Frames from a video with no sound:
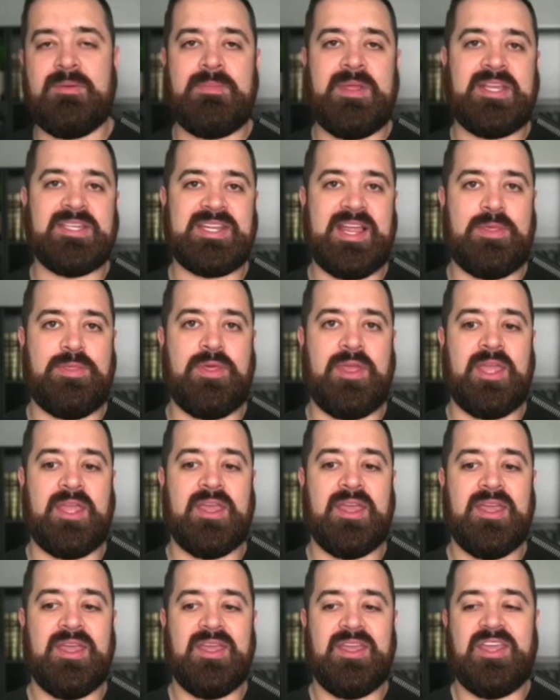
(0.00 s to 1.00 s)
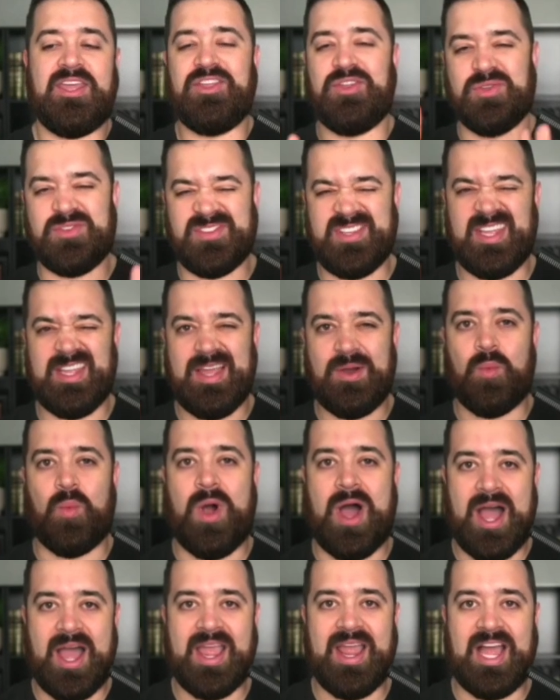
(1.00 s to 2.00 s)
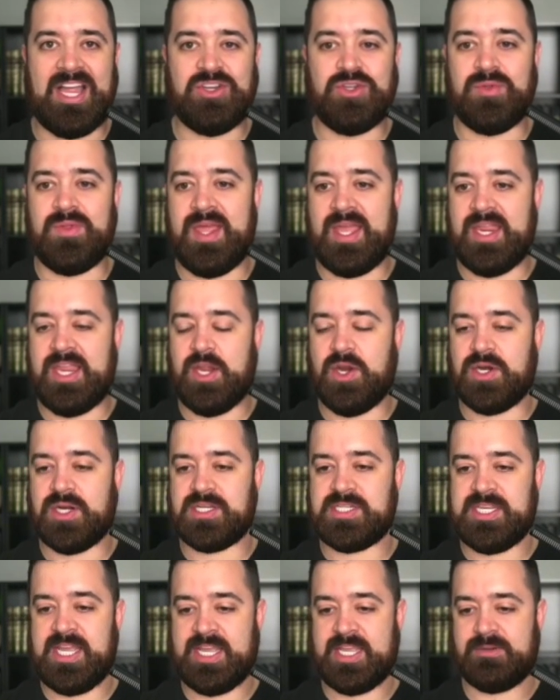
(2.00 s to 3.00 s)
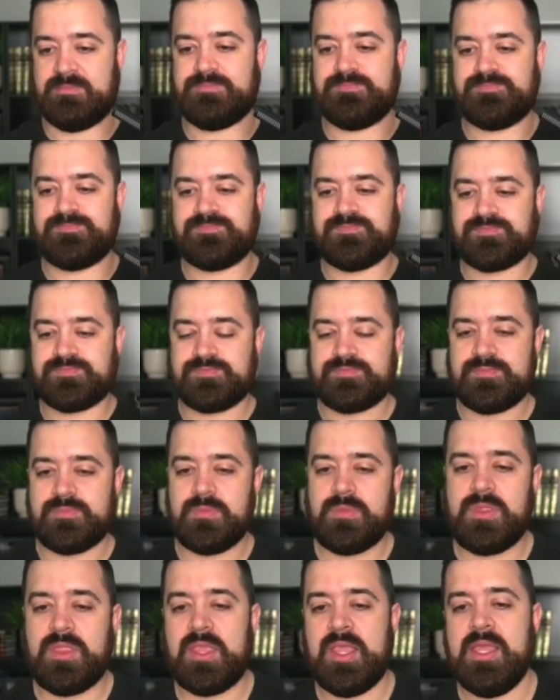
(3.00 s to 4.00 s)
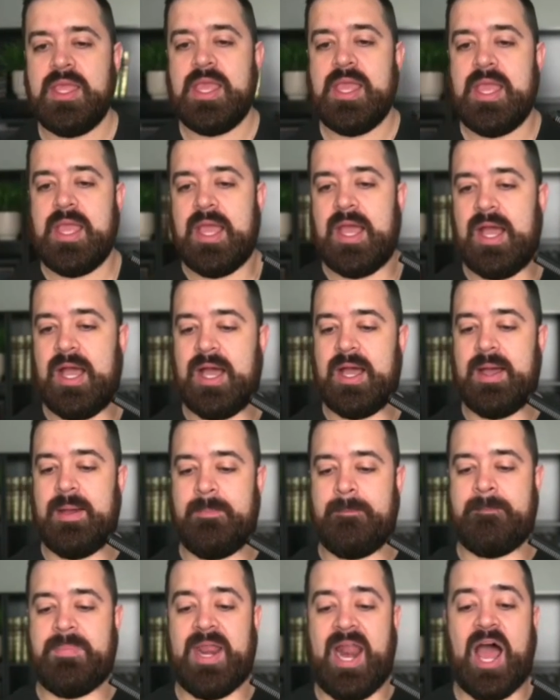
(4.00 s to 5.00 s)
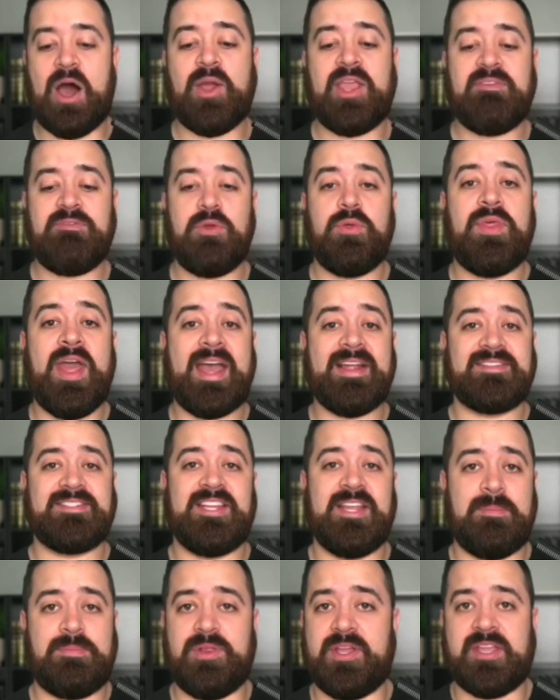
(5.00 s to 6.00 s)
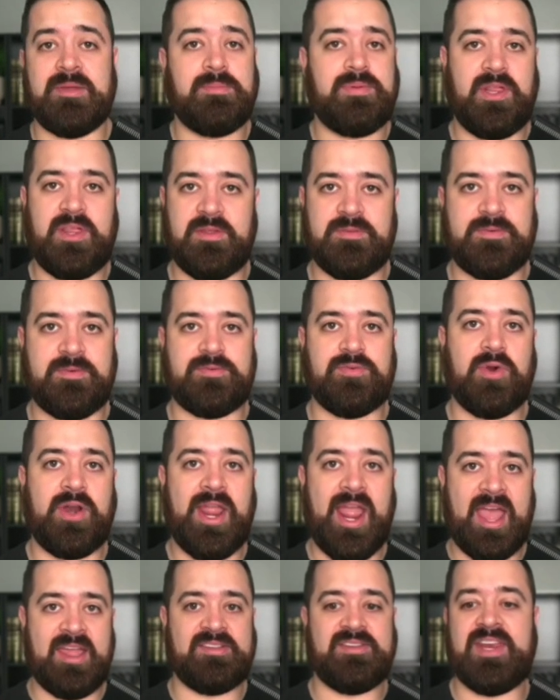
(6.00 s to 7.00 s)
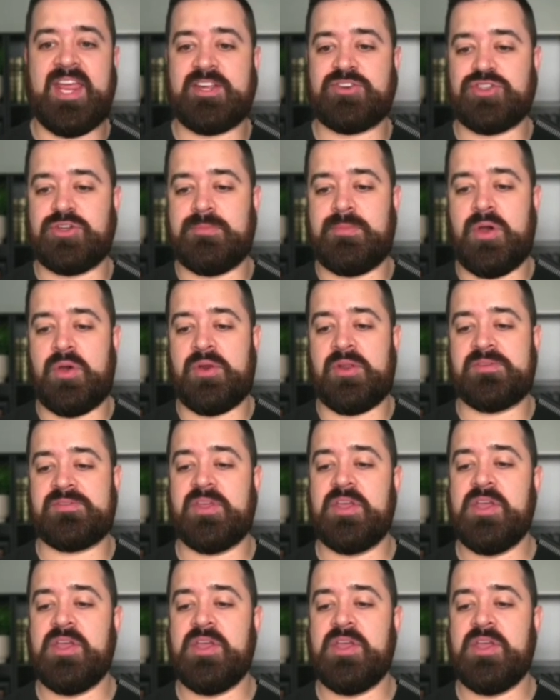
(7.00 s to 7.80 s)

because I think you'll see why I do that here in a second. But I'll give you that template completely for free as an extra bonus